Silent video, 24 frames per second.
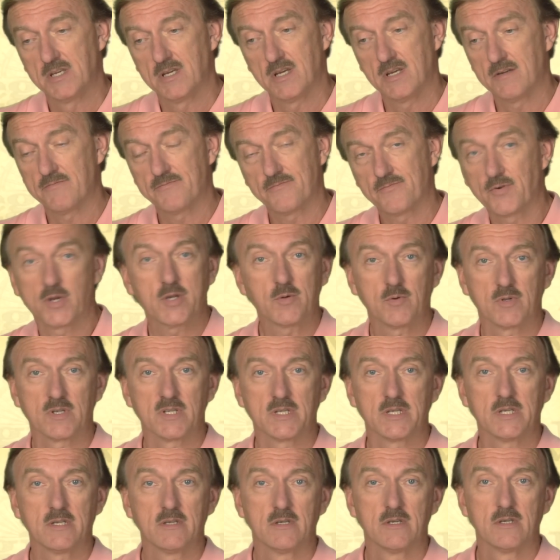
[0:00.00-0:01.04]
Now,
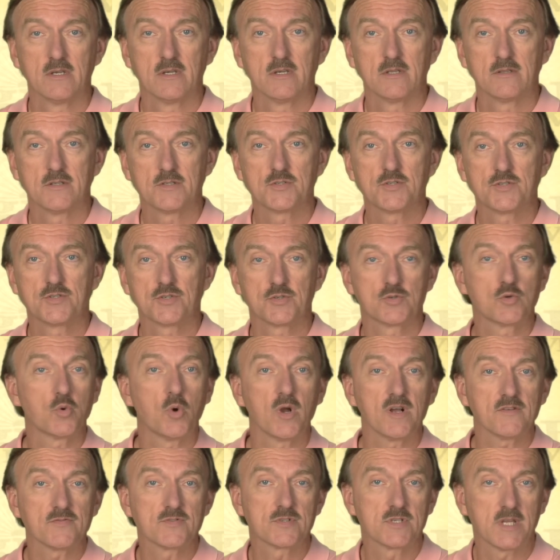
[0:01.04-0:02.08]
frequently, this is your
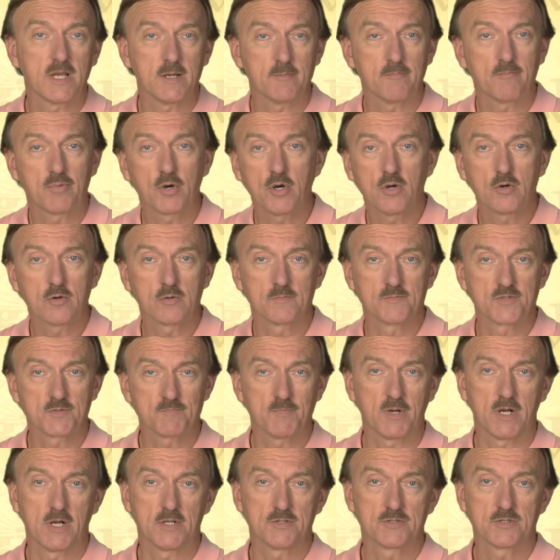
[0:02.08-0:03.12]
12-step program
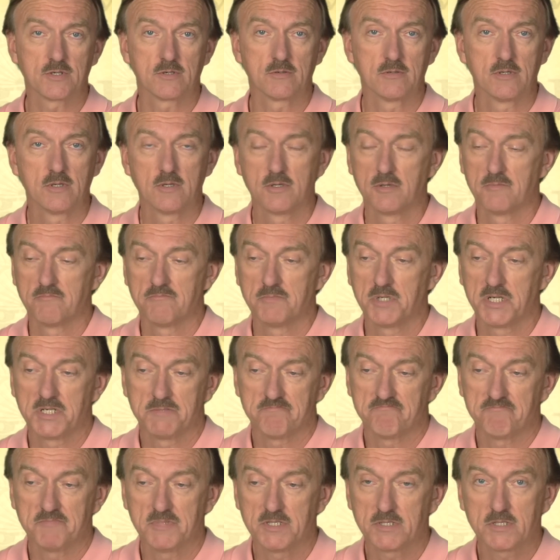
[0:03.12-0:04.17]
sponsor, but
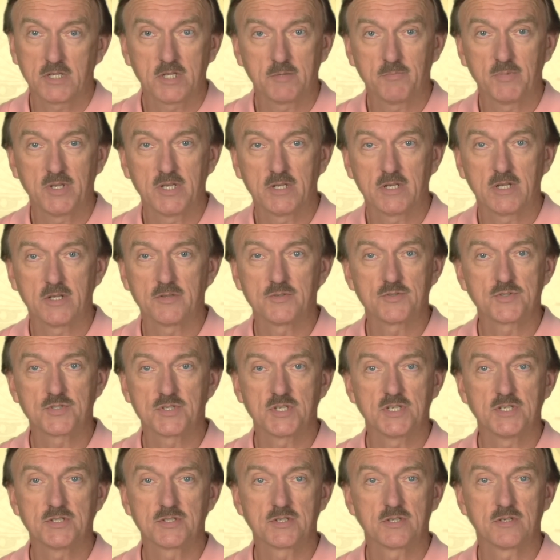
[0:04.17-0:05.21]
it could be another
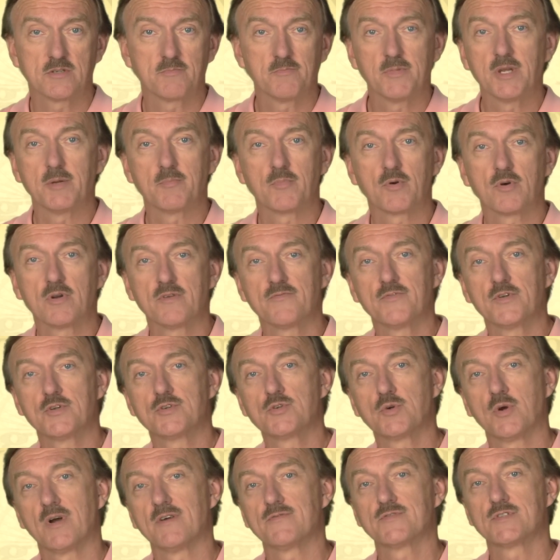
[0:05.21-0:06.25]
seasoned member of your
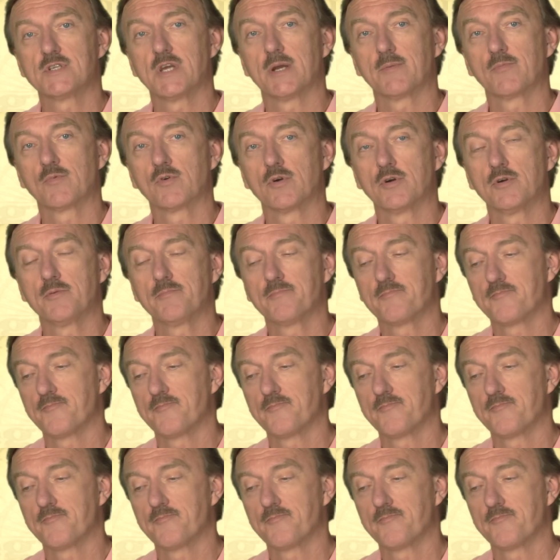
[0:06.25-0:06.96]
12-step group,